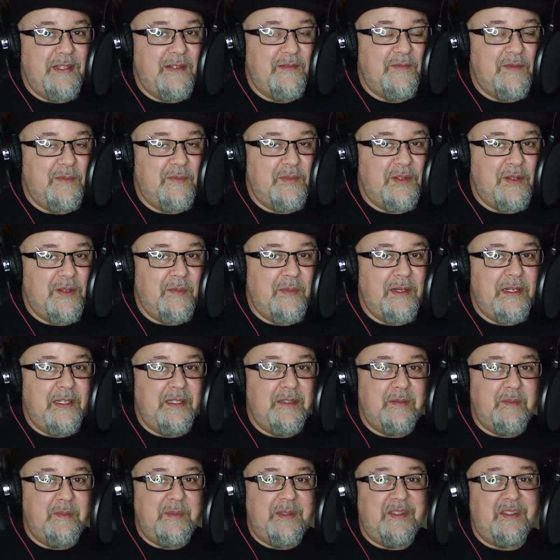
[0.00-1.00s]
from somebody
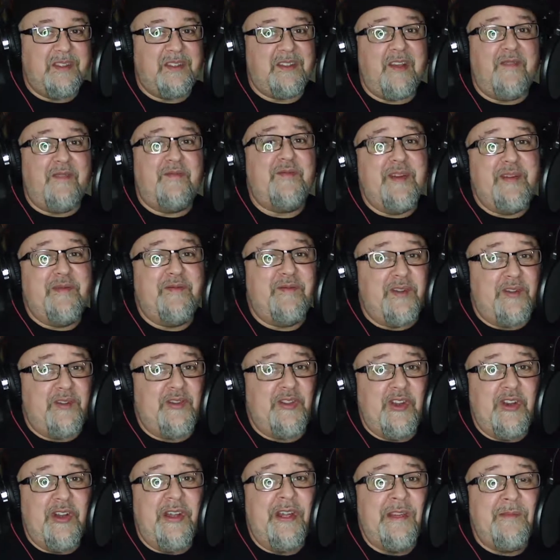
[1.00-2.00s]
who's been suffering for
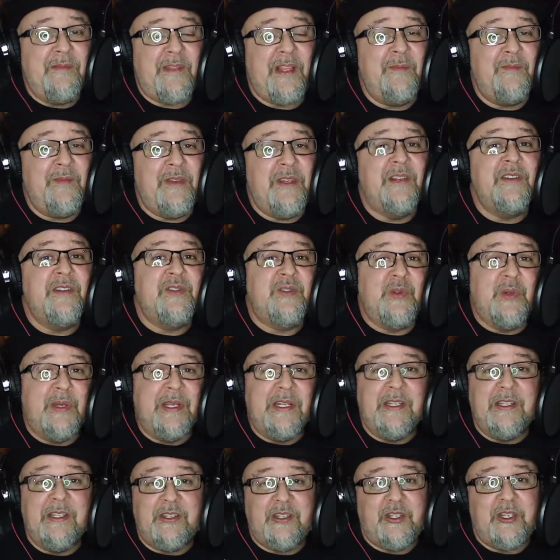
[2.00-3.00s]
30 some years
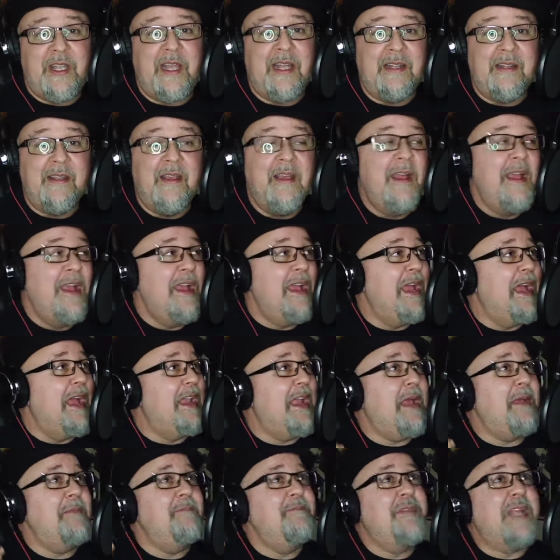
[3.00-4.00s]
doing this shit. And
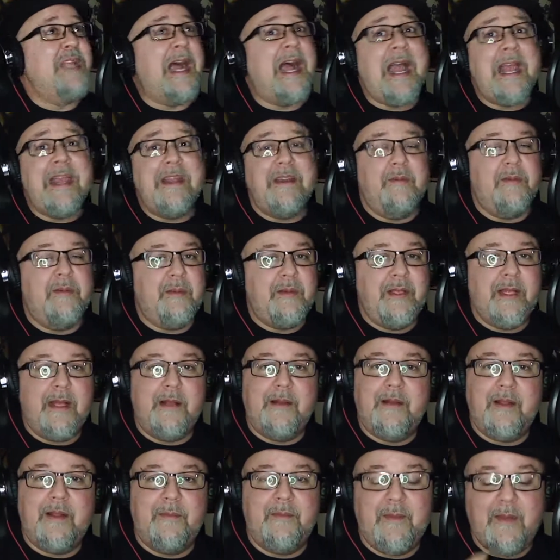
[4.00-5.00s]
I'm tired. No,
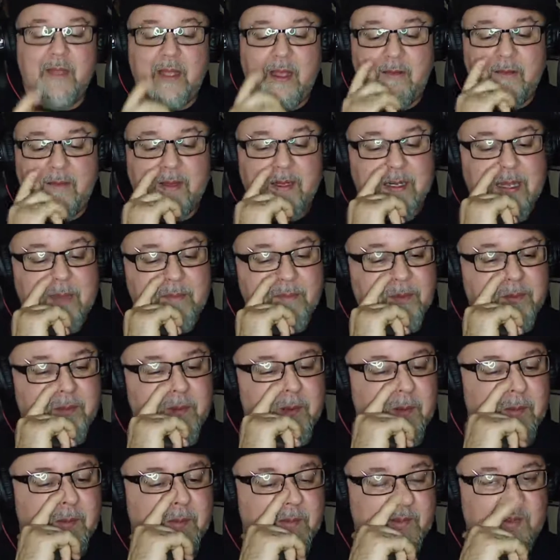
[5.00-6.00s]
I'm having an
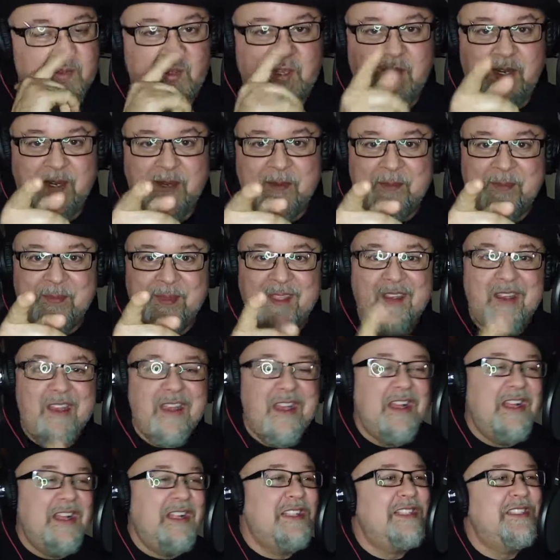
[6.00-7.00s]
episode. I'm just kidding.
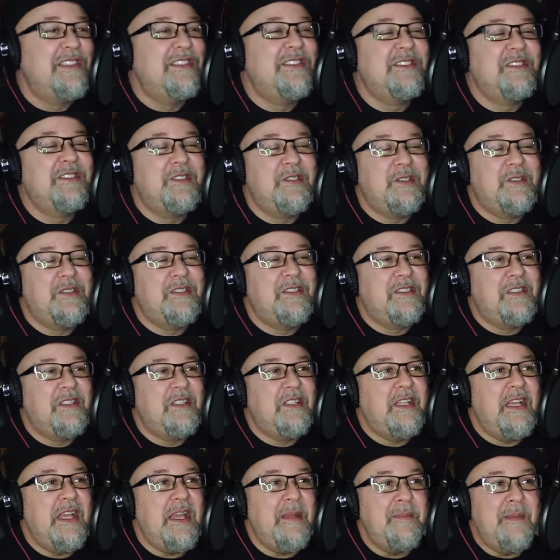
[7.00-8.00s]

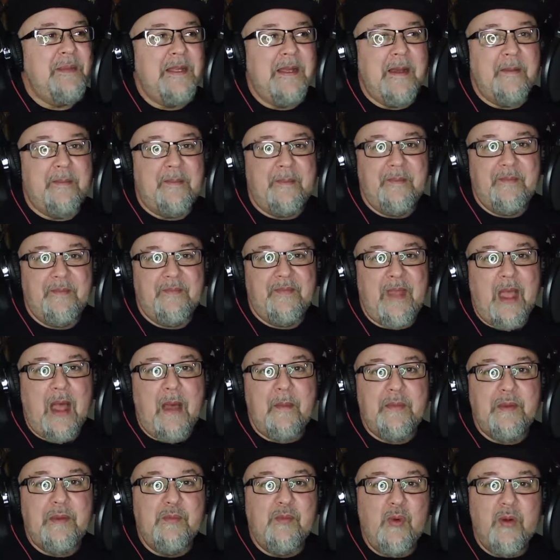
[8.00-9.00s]
Hit me up.
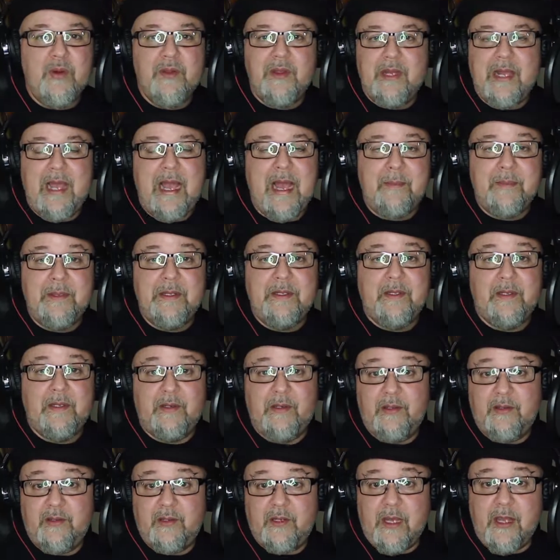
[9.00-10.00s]
I'd be more than happy to
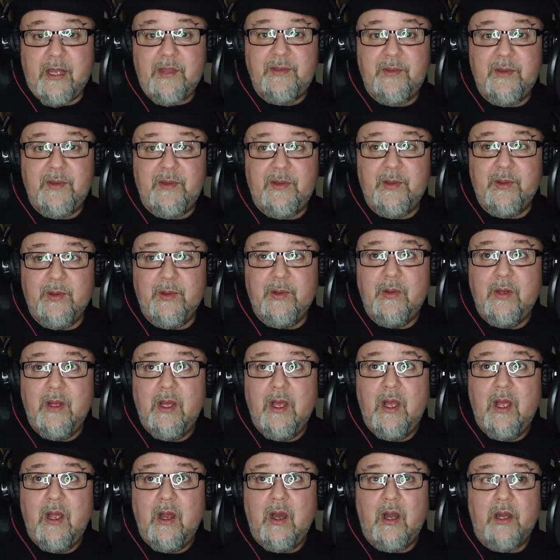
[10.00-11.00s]
discuss with you
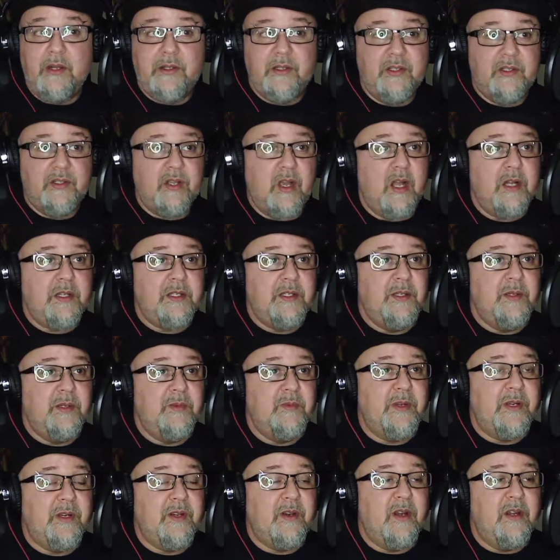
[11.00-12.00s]
or to talk to you in
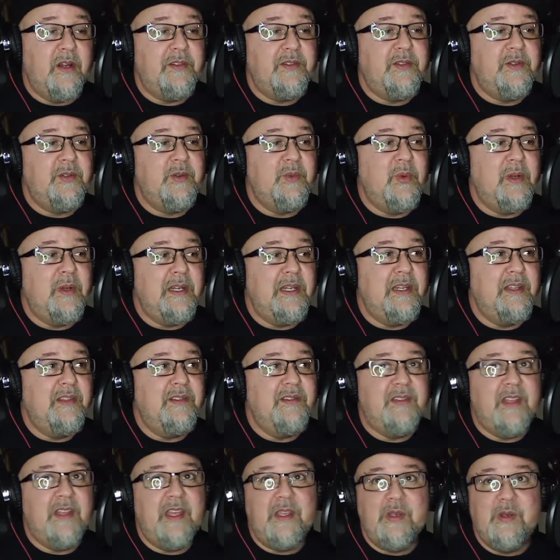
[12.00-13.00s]
regards to what it
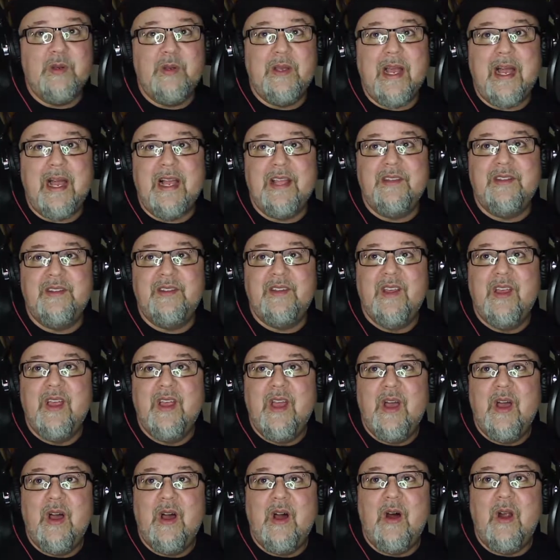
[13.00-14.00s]
is that you guys
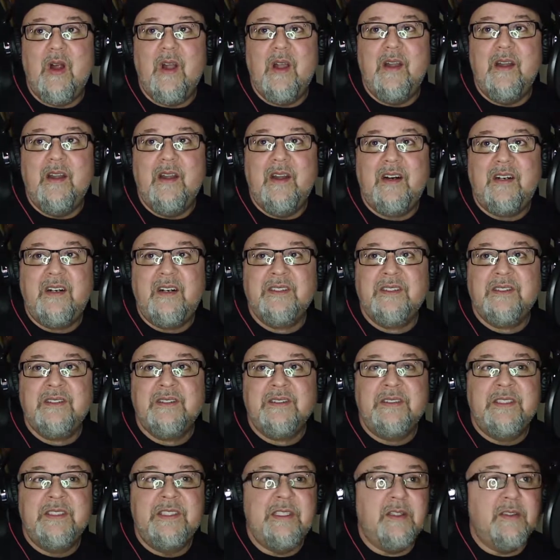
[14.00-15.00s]
are,
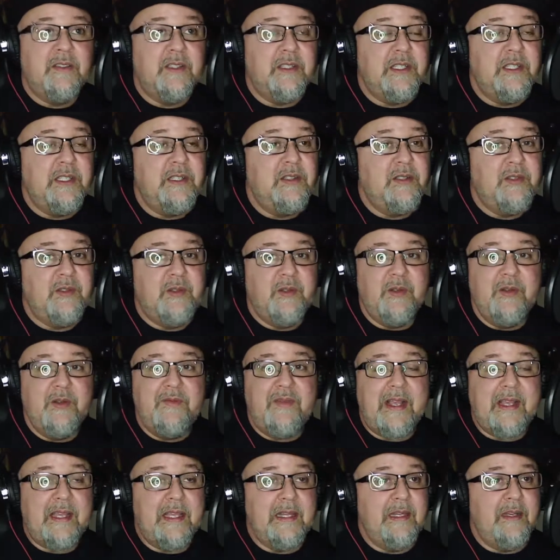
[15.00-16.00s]
looking to do. If
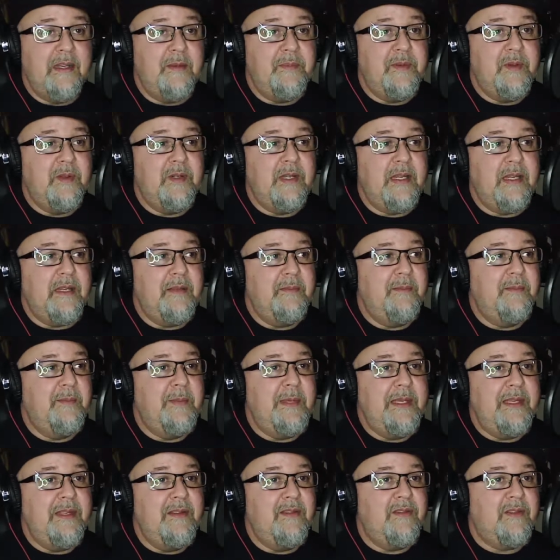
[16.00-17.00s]
I can help you in any
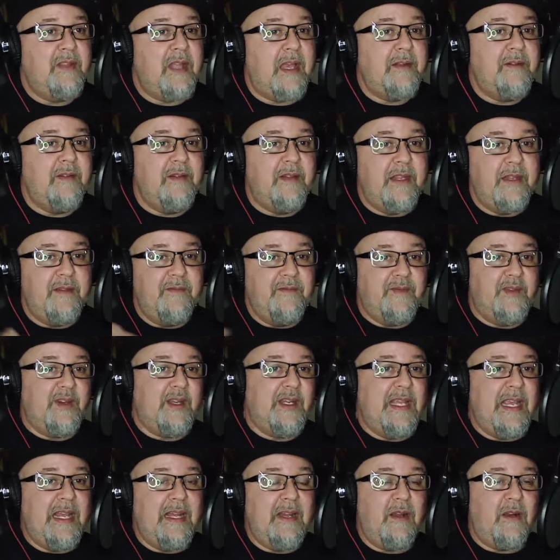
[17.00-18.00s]
means. I didn't
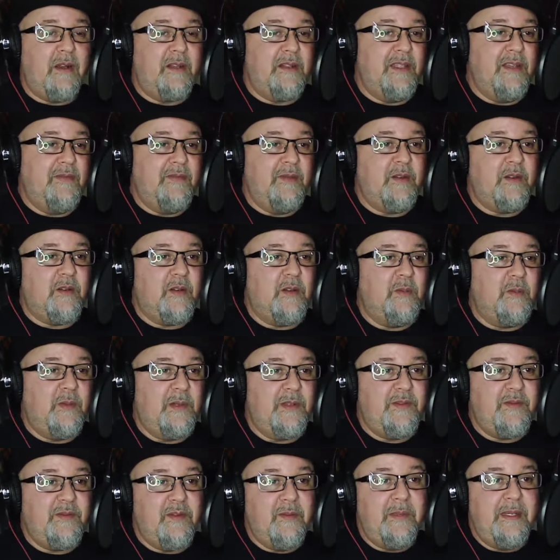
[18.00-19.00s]
forget how difficult it
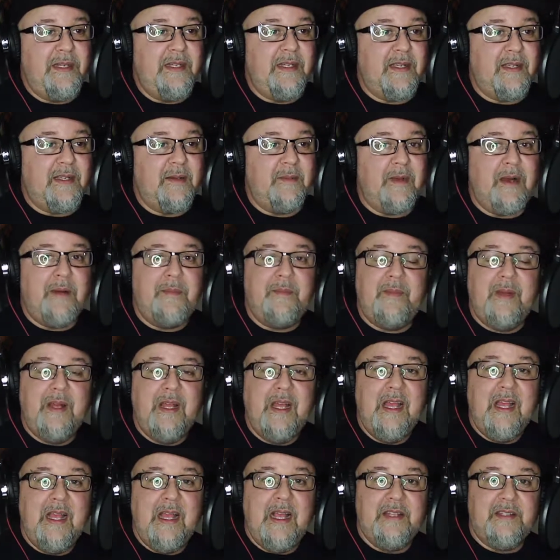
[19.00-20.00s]
was for me to come up
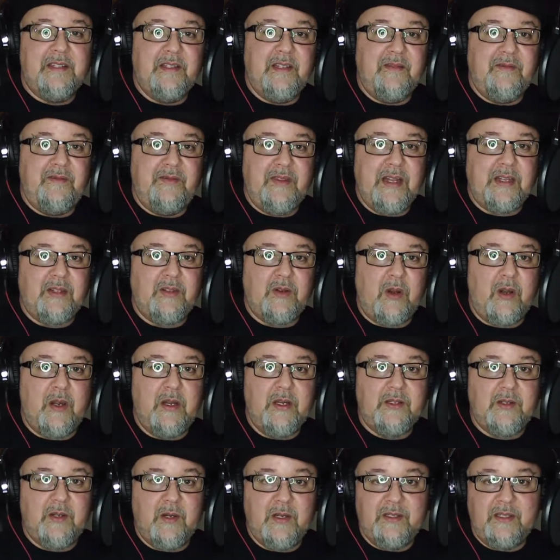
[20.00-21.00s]
as an effect
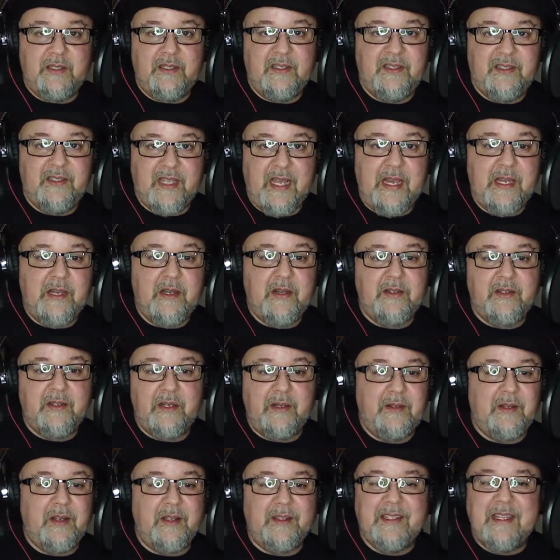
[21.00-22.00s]
artist or as a designer.
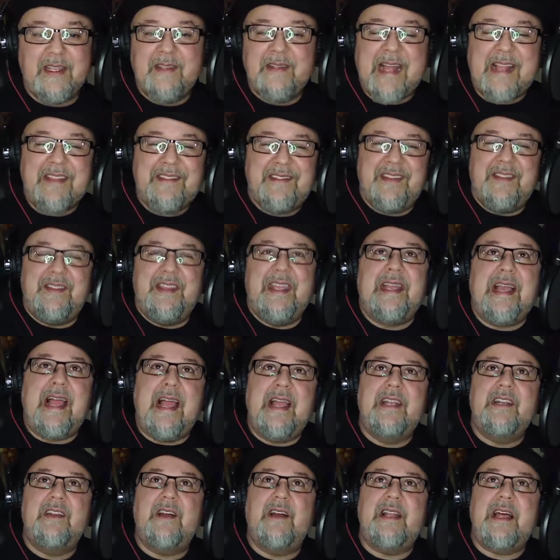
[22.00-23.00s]
And that's the thing.
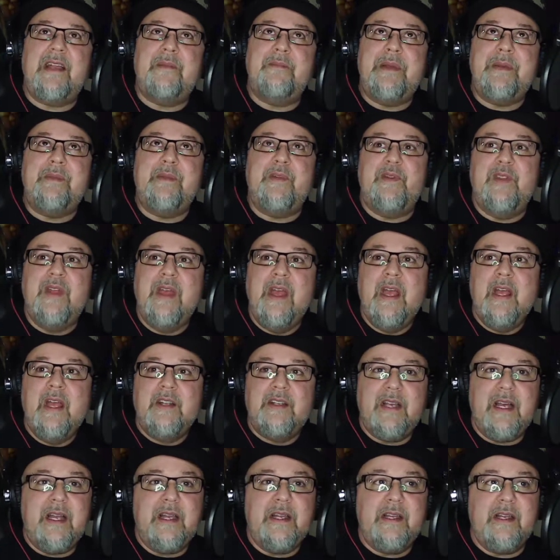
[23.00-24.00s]
A lot of people,
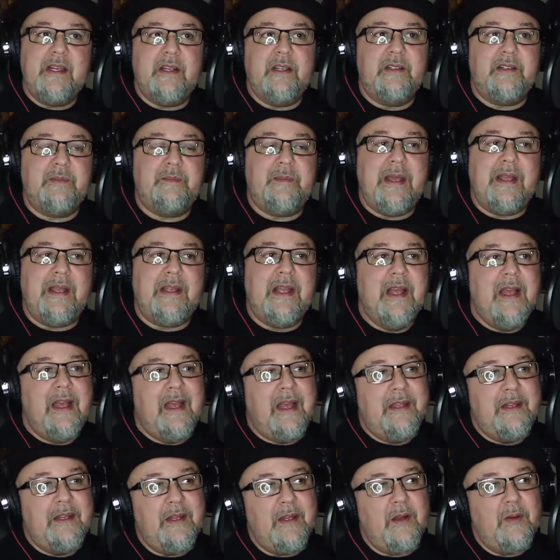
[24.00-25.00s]
Johnny, you respect,
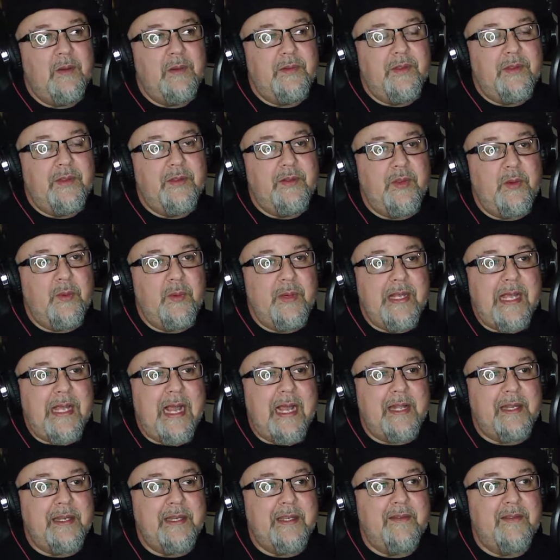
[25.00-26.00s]
the
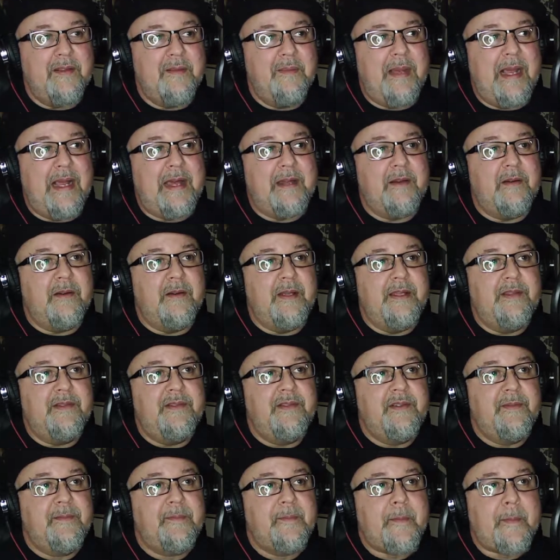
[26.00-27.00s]
reality of the matter
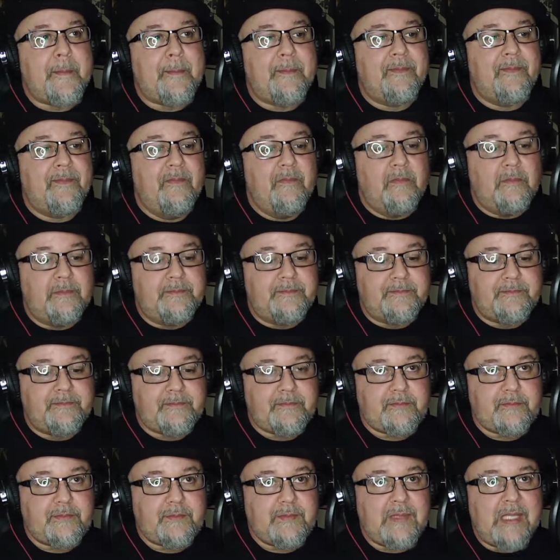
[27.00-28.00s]
is
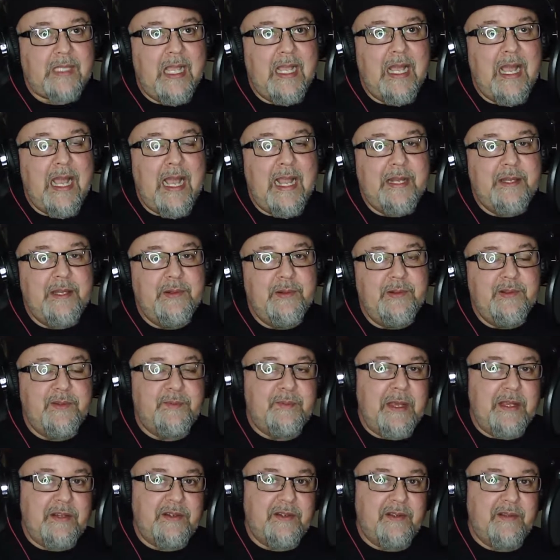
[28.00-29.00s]
I do
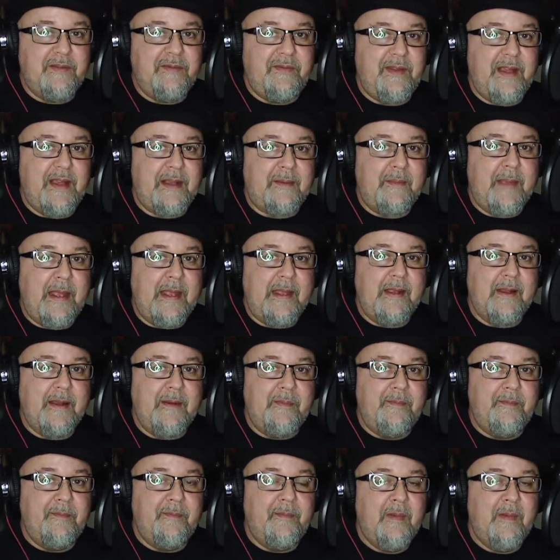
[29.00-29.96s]
special effect makeup.